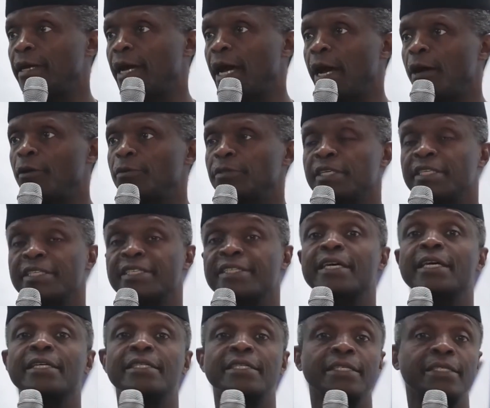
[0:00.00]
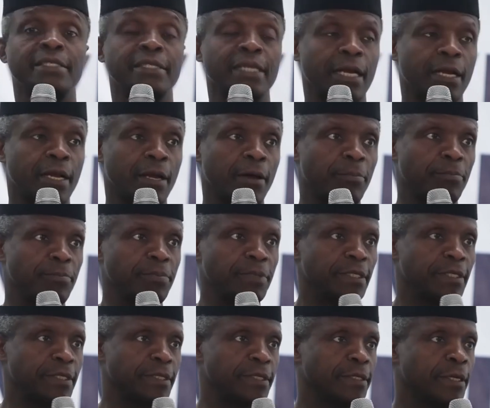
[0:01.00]
houses 30 tech
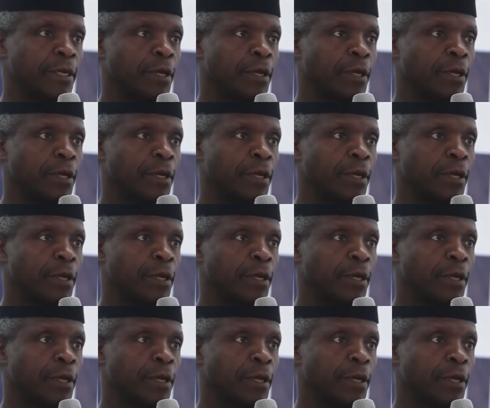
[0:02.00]
companies